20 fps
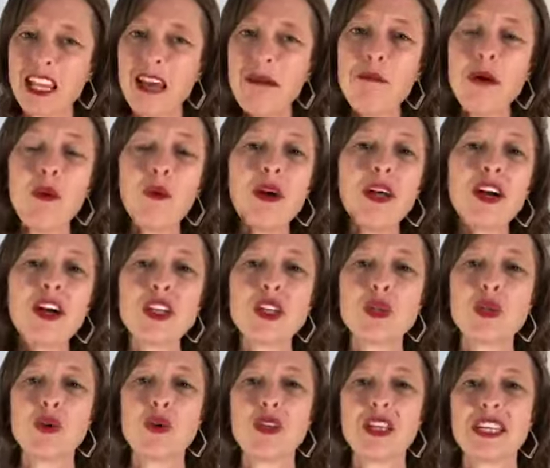But when I
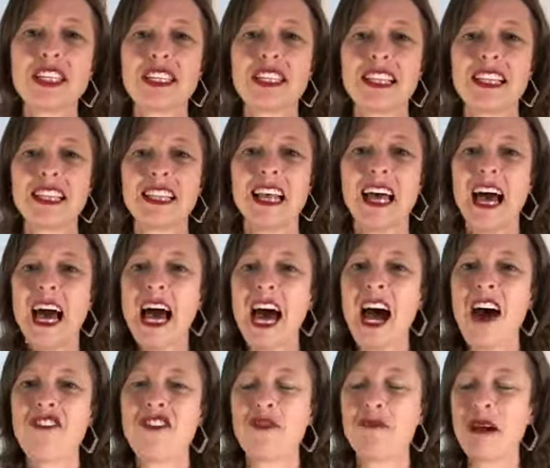saw this little
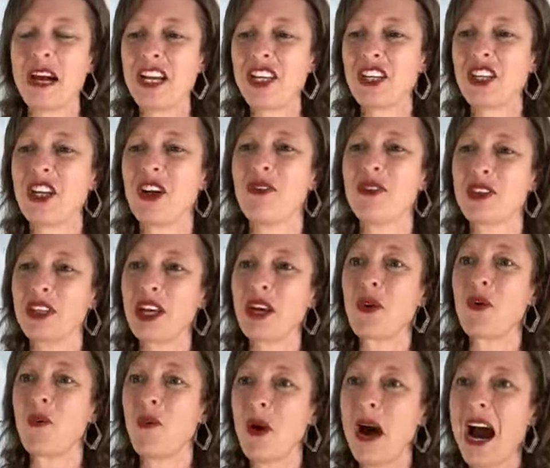affirmation, I was
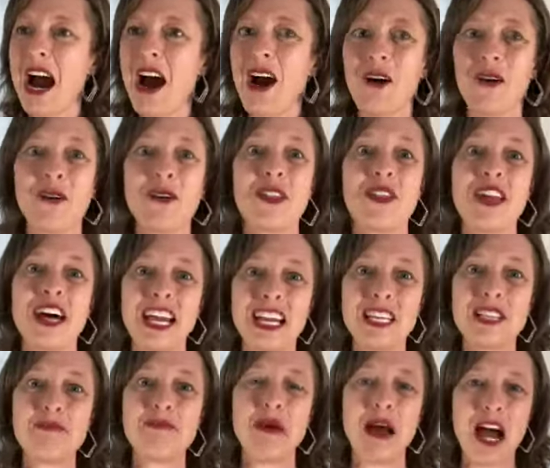like, wow, that
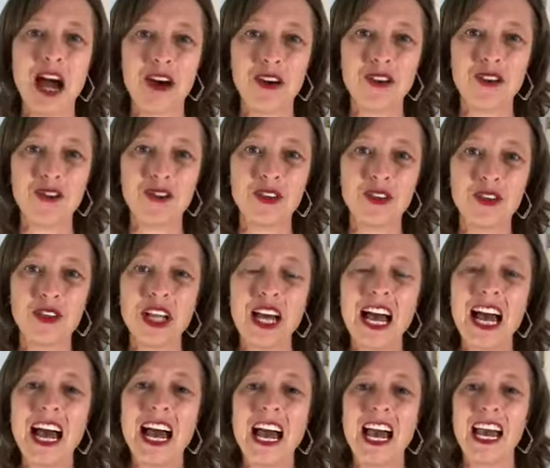is powerful.
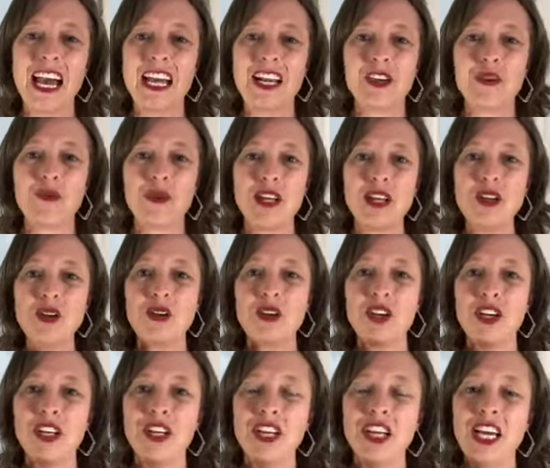And when you
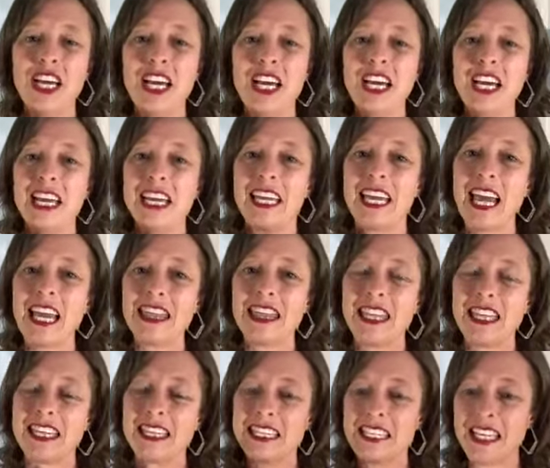can get
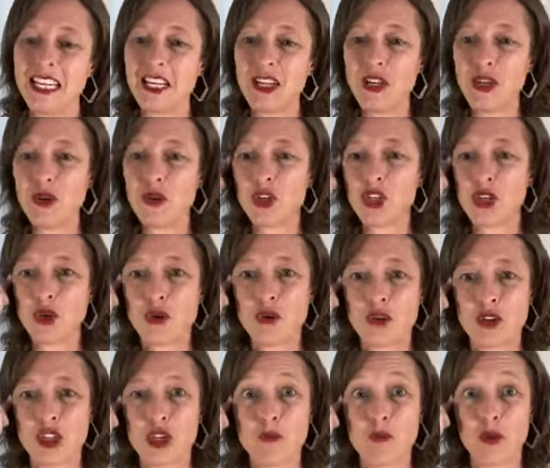this into your
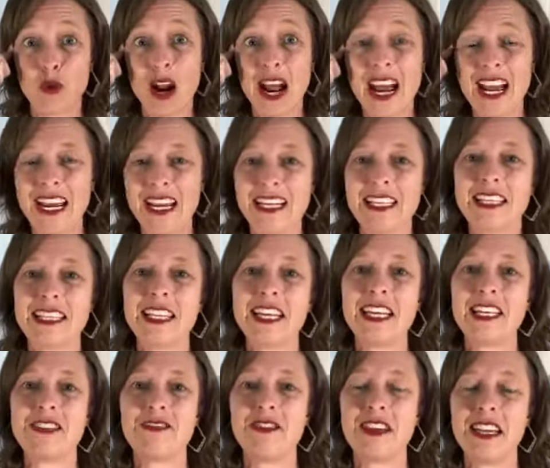children's brains,
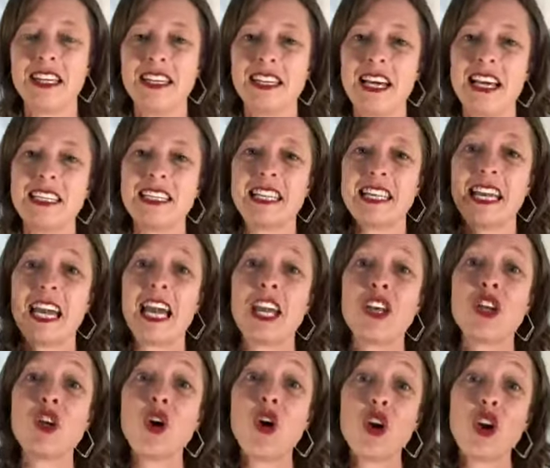it's fantastic.
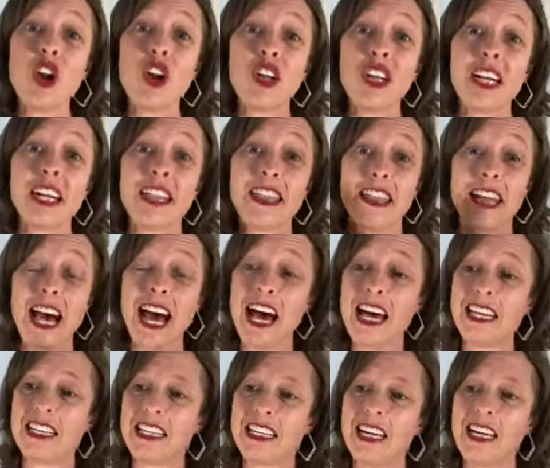And not only that,